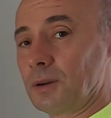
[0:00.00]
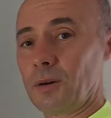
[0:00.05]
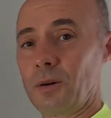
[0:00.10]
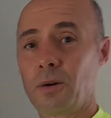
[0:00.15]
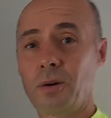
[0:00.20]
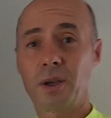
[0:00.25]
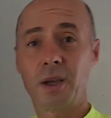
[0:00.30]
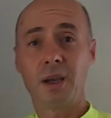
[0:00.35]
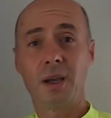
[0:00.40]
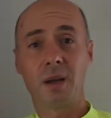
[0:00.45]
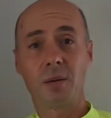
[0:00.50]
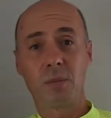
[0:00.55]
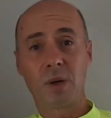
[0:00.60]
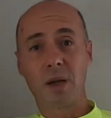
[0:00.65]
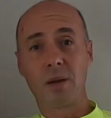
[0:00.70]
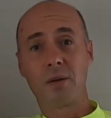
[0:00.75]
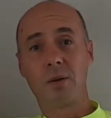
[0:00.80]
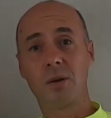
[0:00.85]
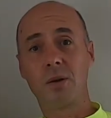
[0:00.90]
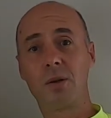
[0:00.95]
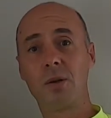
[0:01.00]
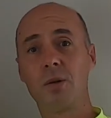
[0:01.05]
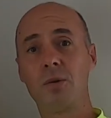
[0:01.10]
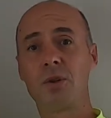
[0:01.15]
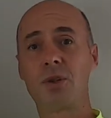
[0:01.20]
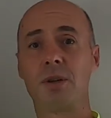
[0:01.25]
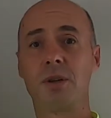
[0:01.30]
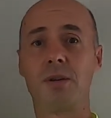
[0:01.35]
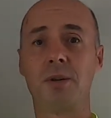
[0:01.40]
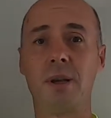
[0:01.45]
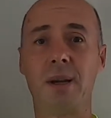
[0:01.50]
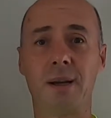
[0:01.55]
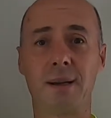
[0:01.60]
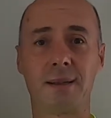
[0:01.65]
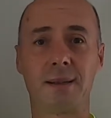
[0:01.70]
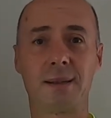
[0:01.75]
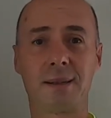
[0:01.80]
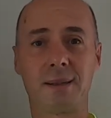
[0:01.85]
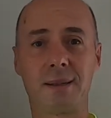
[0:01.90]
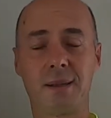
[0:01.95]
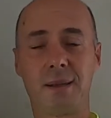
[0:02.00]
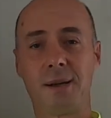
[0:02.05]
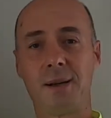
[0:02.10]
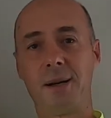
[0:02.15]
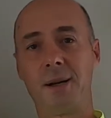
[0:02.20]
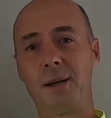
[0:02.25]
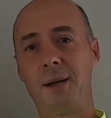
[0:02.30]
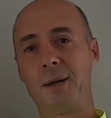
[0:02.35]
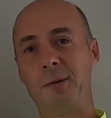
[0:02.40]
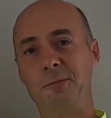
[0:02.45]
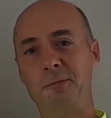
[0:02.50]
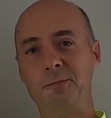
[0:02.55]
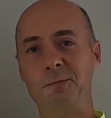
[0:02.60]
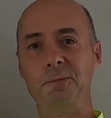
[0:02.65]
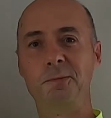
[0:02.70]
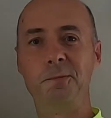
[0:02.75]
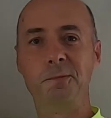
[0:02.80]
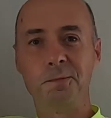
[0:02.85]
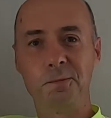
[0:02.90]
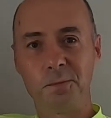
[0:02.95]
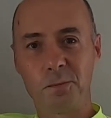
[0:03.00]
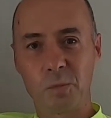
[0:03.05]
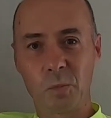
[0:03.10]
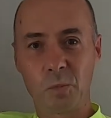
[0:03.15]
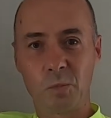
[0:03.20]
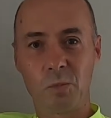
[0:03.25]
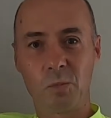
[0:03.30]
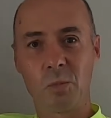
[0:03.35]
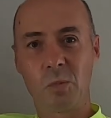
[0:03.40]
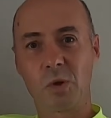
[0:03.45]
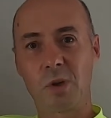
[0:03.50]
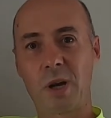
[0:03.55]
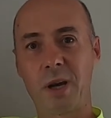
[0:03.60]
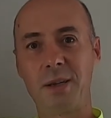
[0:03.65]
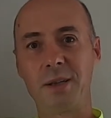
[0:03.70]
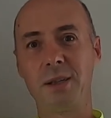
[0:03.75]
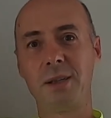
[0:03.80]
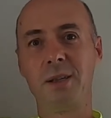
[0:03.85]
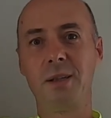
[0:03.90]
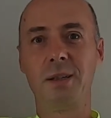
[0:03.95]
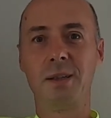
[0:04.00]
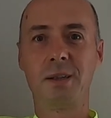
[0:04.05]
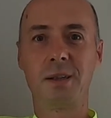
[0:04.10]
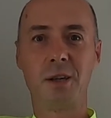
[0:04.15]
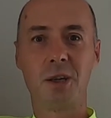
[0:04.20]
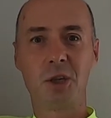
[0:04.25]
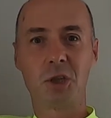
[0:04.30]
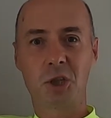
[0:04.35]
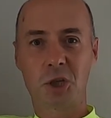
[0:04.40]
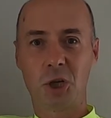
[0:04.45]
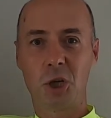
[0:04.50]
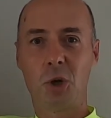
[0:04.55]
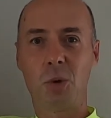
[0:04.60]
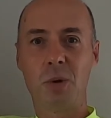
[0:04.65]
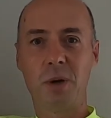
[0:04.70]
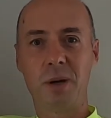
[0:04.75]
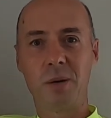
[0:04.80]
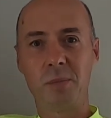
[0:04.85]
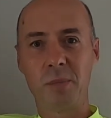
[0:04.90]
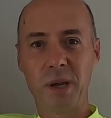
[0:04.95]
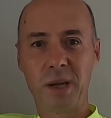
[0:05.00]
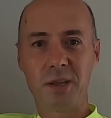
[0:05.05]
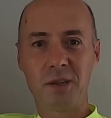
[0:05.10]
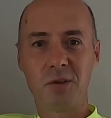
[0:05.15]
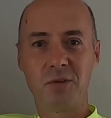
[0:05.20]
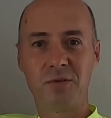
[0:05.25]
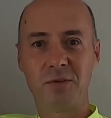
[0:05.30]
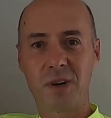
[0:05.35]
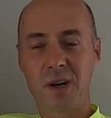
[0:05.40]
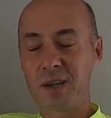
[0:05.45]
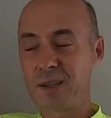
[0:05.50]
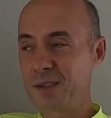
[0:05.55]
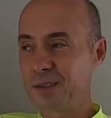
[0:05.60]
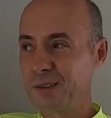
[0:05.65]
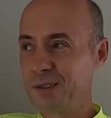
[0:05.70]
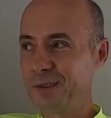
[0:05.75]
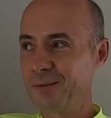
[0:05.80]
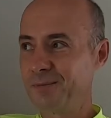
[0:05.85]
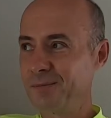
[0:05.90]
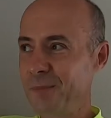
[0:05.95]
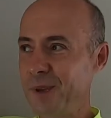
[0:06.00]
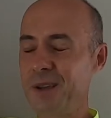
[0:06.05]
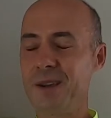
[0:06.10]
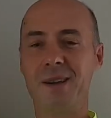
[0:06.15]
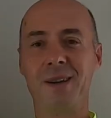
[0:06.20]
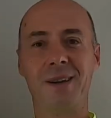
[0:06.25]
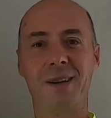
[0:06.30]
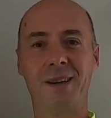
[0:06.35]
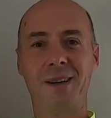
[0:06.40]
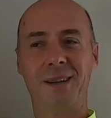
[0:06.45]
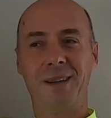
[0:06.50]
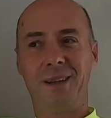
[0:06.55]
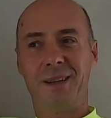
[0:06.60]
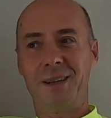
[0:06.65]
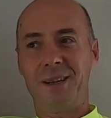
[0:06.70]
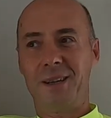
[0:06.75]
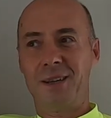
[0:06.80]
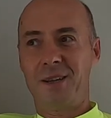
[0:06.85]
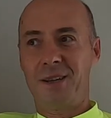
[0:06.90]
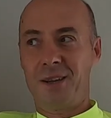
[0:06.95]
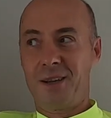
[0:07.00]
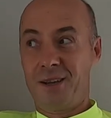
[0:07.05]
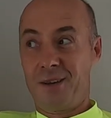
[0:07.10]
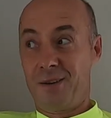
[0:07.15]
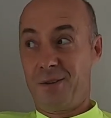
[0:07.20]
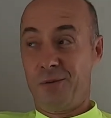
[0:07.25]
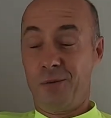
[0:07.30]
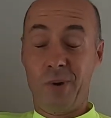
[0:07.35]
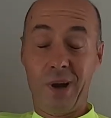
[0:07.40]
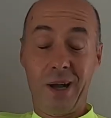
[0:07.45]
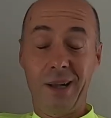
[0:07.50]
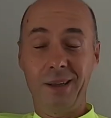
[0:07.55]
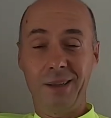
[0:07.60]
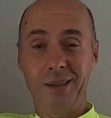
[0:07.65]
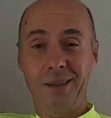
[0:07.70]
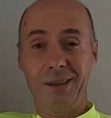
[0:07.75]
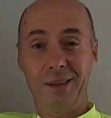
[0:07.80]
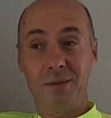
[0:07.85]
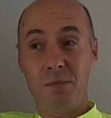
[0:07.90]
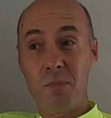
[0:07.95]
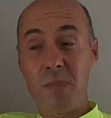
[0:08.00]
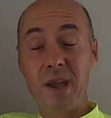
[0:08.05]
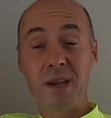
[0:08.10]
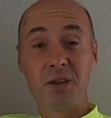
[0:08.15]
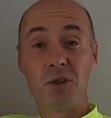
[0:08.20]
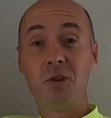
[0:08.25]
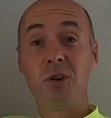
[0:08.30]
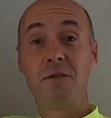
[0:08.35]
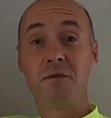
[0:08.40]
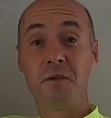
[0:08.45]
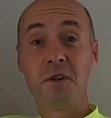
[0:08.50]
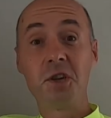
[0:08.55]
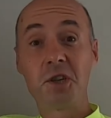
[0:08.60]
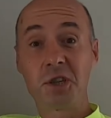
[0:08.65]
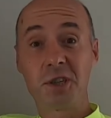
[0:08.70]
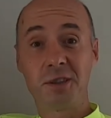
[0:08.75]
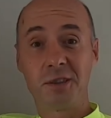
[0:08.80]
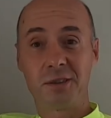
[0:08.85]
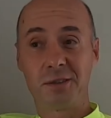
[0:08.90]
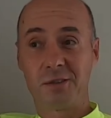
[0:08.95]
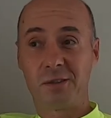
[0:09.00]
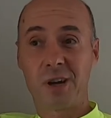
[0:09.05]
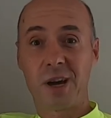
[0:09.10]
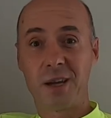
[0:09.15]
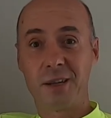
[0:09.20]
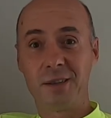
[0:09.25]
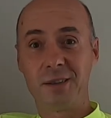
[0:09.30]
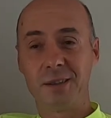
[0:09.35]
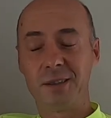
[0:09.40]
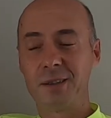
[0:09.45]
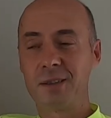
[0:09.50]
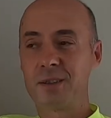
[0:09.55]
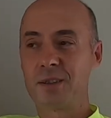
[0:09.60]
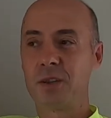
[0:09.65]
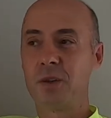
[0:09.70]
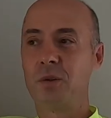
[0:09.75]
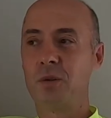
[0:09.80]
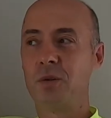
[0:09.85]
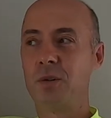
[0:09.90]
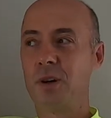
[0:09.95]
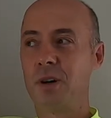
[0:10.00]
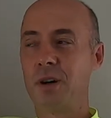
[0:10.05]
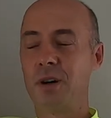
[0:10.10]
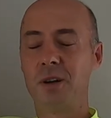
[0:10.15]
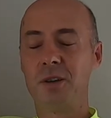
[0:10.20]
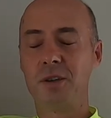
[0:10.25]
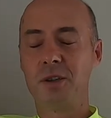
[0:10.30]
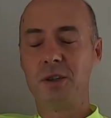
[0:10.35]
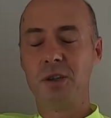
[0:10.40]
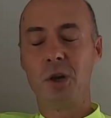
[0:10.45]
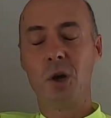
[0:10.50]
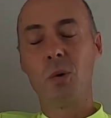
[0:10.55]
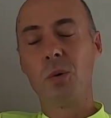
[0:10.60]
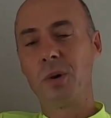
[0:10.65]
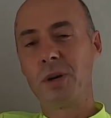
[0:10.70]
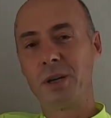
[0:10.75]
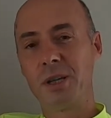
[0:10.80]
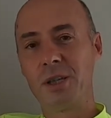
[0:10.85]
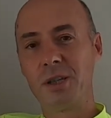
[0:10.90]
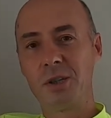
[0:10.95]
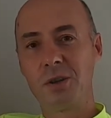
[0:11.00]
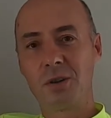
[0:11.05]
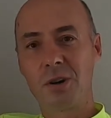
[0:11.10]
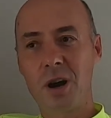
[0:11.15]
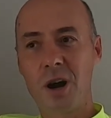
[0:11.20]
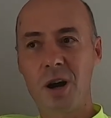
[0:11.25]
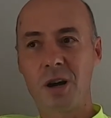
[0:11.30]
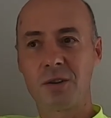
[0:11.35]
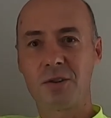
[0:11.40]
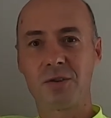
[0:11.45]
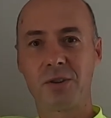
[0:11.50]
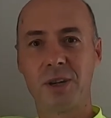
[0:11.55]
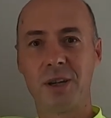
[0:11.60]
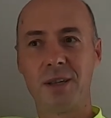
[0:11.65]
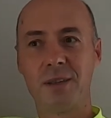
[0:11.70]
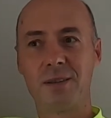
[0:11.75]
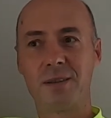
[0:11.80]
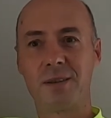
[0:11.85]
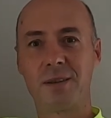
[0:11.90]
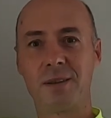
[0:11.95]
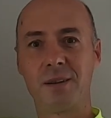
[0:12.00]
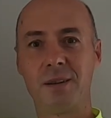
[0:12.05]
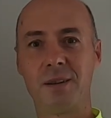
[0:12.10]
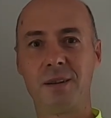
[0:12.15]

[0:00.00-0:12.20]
Okay, and my conclusion, yes, riding slower makes you faster. Well, makes you efficient rider, so lowering your heart rate